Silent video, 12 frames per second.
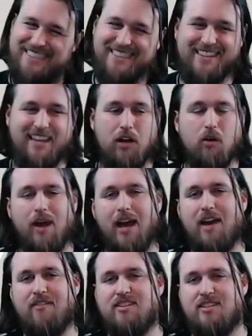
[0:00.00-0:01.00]
they don't
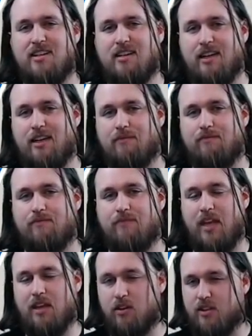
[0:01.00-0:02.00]
have it tonight.
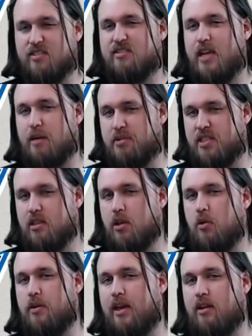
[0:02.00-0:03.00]
They look a step
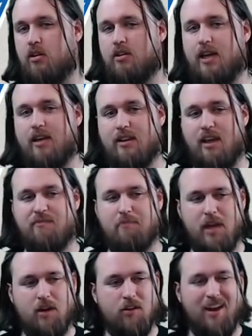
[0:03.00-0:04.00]
slow. They look like they've
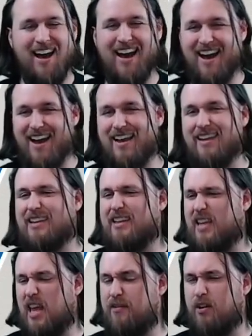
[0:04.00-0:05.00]
been on a high,
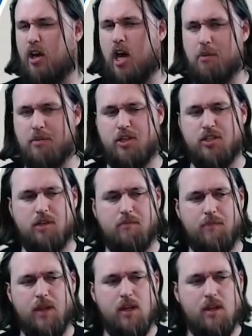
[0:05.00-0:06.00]
that they've accomplished
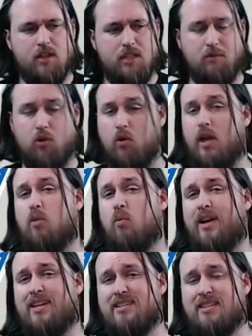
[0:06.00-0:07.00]
some some great
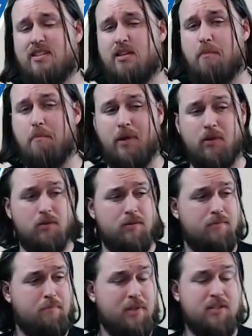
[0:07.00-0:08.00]
wins and some
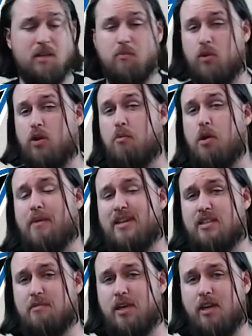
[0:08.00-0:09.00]
build built some real
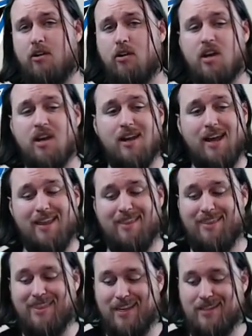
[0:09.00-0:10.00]
momentum here
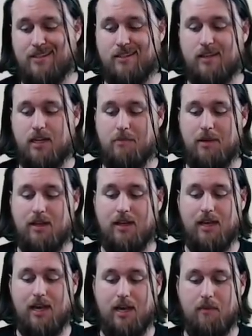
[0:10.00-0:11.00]
and this is going to be the
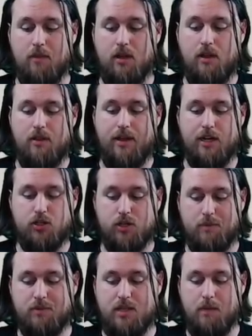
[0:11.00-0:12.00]
game that
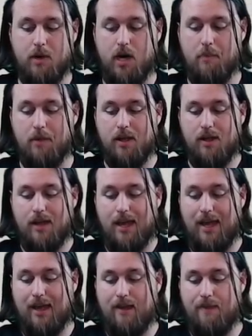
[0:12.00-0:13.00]
trips them up
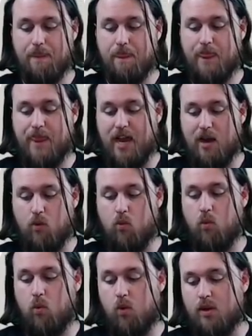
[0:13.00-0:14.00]
and that
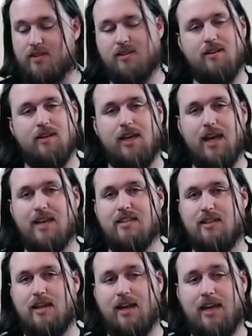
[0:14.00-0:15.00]
wasn't the
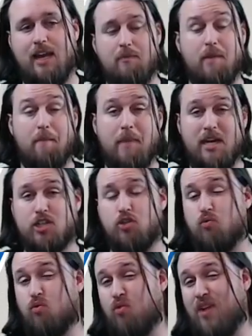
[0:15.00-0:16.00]
case in that the
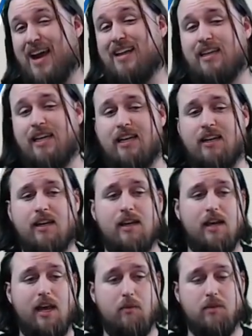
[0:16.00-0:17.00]
bench rallied
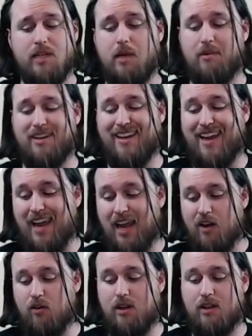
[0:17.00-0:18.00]
and was able to
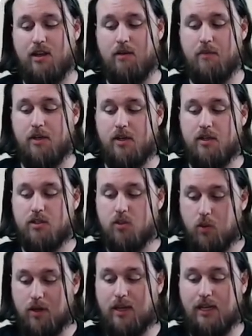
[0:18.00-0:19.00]
carry them
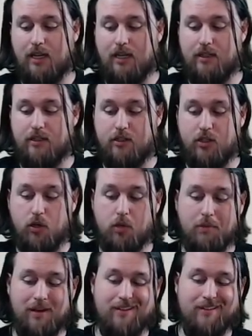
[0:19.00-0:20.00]
to where they needed to do
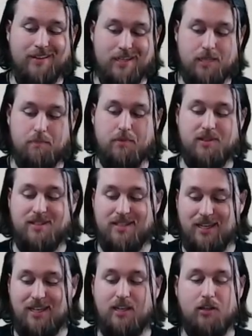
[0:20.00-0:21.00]
but in this
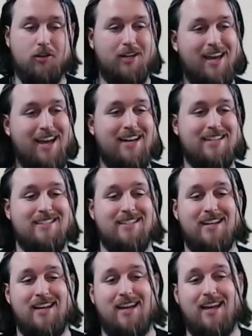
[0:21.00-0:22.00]
particular case
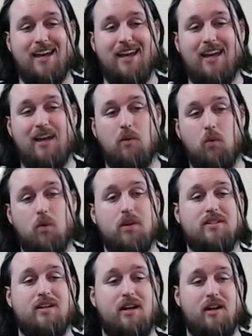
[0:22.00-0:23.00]
it
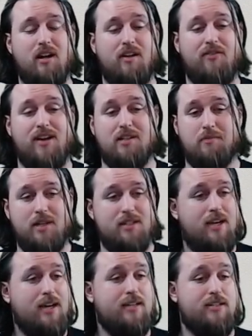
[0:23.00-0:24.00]
wasn't enough as my
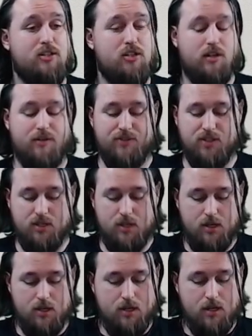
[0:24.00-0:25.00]
text shifts
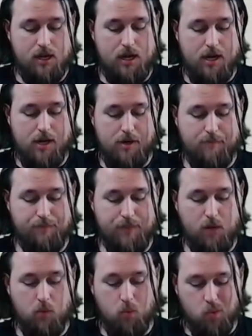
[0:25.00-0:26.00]
um,
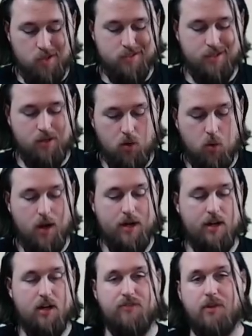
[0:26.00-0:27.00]
it wasn't quite
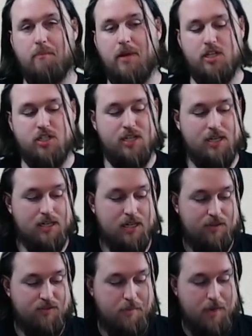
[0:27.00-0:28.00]
enough the bench didn't
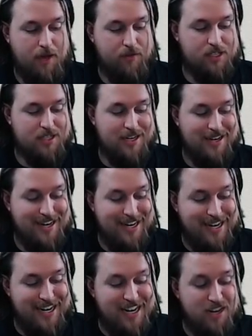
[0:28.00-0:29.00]
give the mavericks
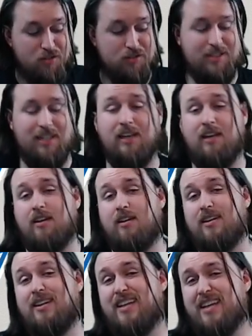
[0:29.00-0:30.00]
nearly
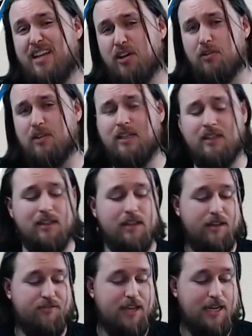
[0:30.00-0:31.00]
nearly the
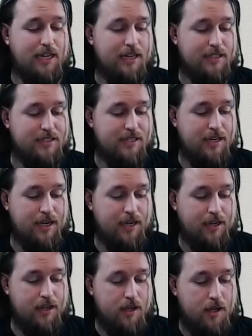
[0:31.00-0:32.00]
lift they needed
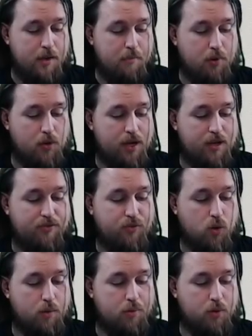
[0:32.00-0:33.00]
tonight Barea
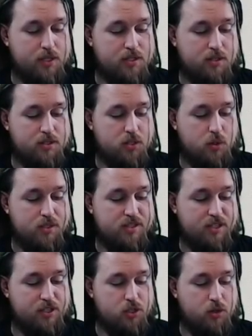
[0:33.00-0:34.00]
four points on two of
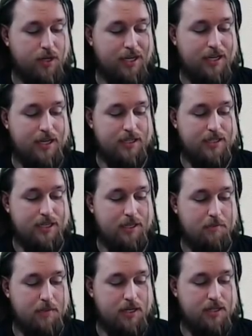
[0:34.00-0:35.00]
six shooting in
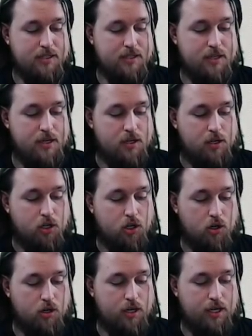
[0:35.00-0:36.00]
19 minutes
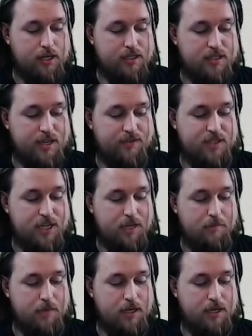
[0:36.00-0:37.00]
Curry,
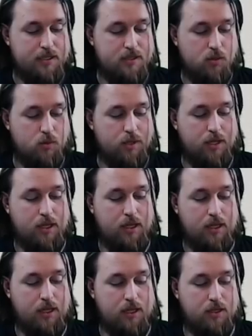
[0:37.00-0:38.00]
17 minutes,
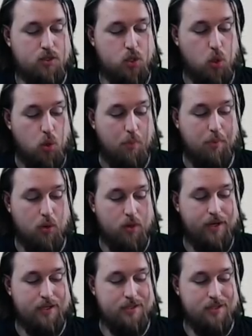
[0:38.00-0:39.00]
only two
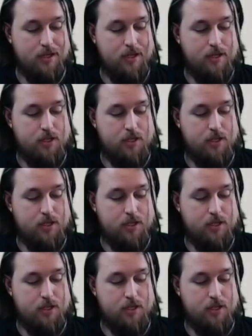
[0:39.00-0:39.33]
points.